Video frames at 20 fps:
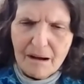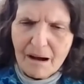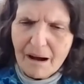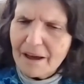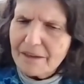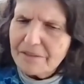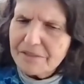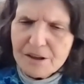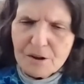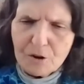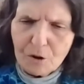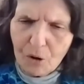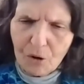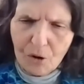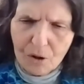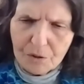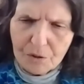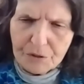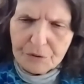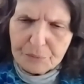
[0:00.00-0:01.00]
I think
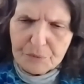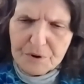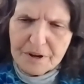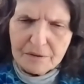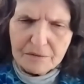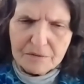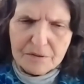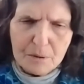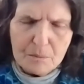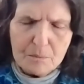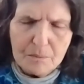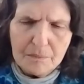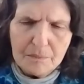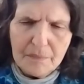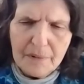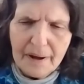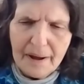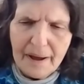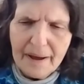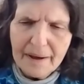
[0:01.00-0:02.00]
all three of them
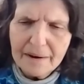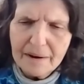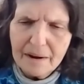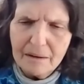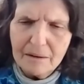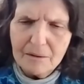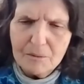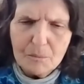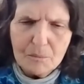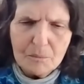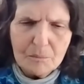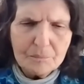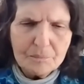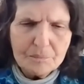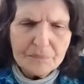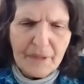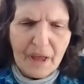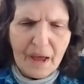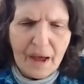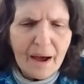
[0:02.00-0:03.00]
had a
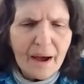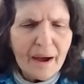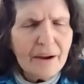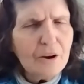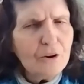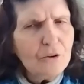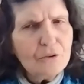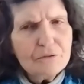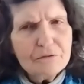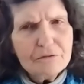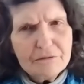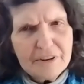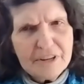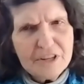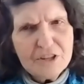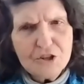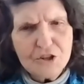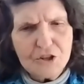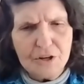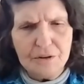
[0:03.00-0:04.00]
higher
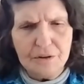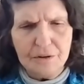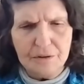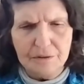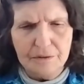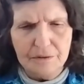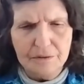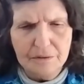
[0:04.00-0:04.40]
vision.